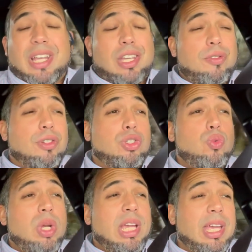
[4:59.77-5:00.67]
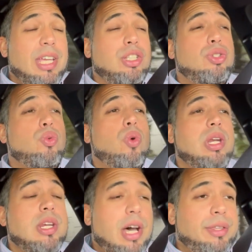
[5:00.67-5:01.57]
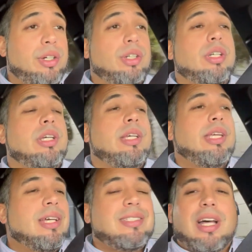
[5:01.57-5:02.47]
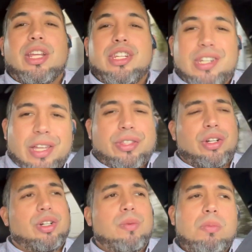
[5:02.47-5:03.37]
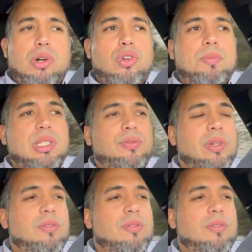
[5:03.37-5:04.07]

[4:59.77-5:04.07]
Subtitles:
Thank you for tuning in to another Motor Misfit